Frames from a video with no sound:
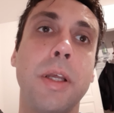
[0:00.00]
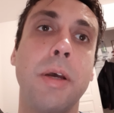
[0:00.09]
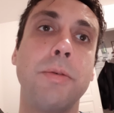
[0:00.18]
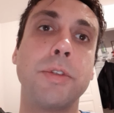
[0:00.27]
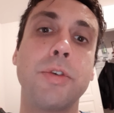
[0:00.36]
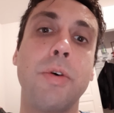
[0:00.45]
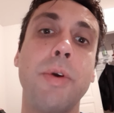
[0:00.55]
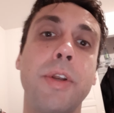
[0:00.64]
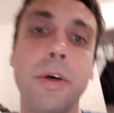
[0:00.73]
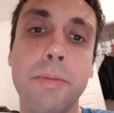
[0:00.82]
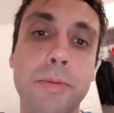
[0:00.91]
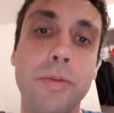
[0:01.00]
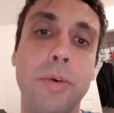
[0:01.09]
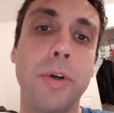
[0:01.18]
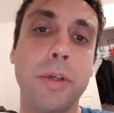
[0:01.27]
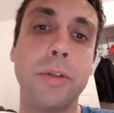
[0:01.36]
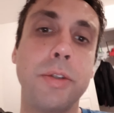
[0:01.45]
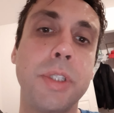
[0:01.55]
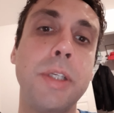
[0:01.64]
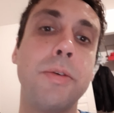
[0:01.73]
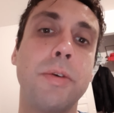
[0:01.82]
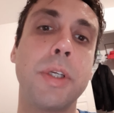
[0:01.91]
I was going up north, you
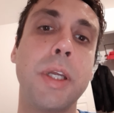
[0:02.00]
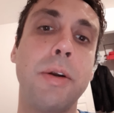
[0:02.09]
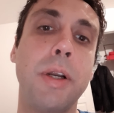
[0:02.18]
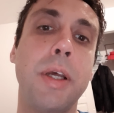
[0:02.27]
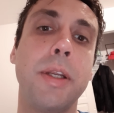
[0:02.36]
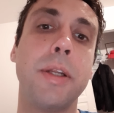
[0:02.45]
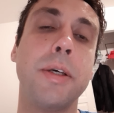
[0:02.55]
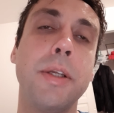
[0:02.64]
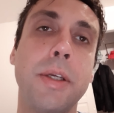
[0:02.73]
see, North Carolina.